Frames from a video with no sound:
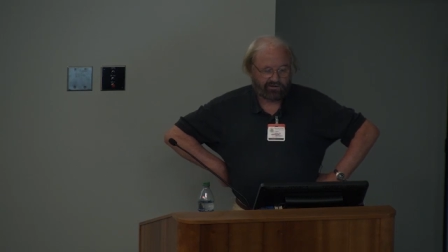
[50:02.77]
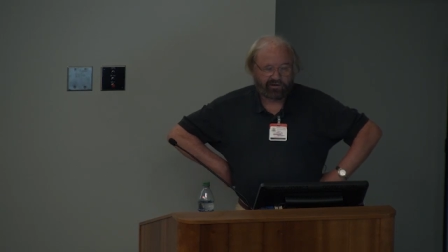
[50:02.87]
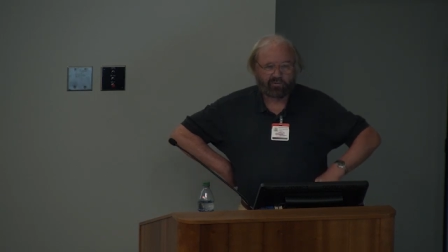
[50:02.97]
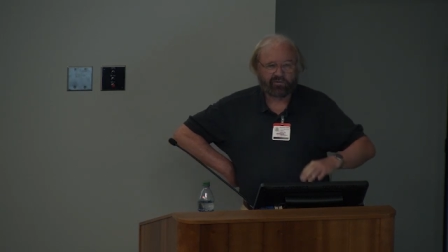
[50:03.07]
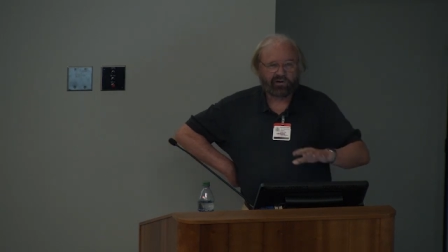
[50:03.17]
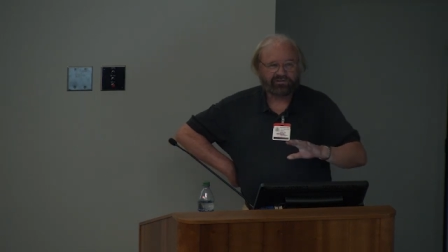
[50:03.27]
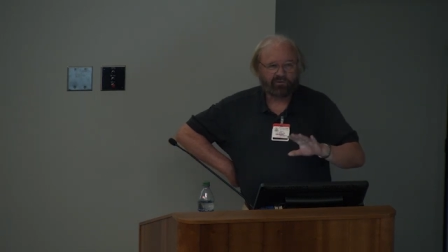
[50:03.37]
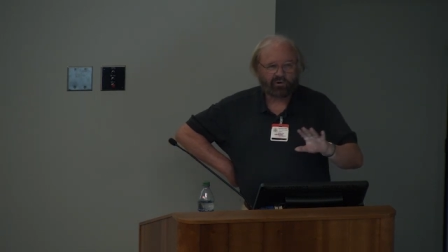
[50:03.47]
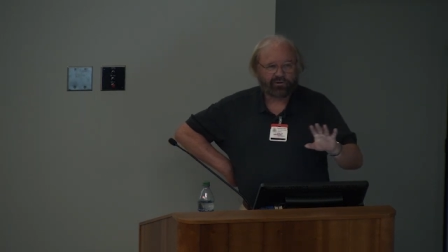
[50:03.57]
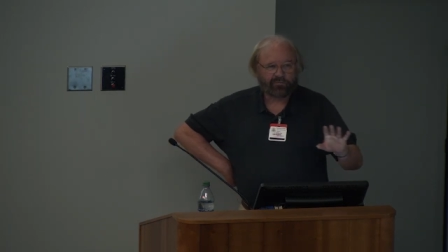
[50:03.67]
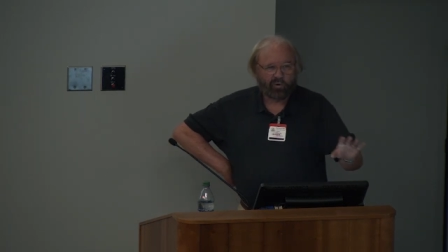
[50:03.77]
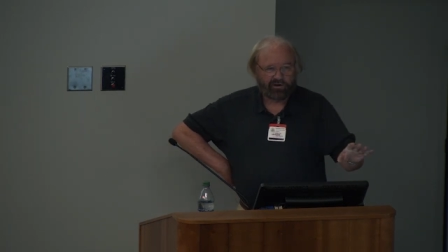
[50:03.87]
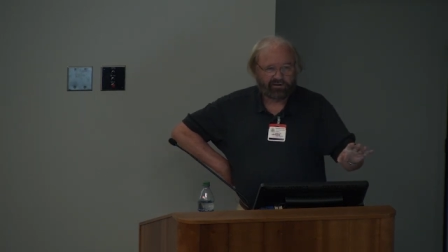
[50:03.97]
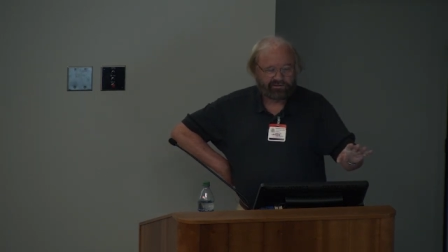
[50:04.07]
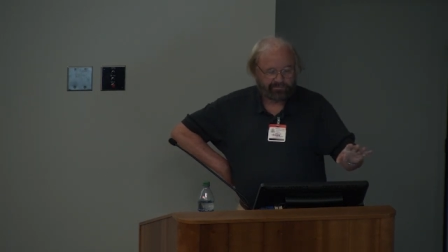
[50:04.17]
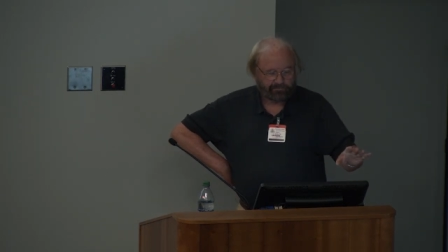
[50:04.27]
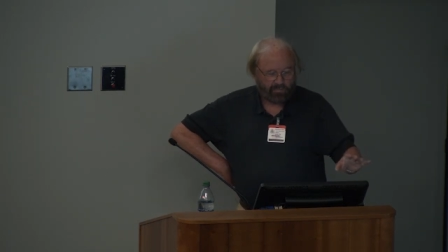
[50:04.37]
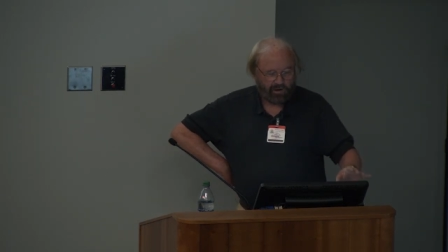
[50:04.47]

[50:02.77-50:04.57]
So we've lost the word witness.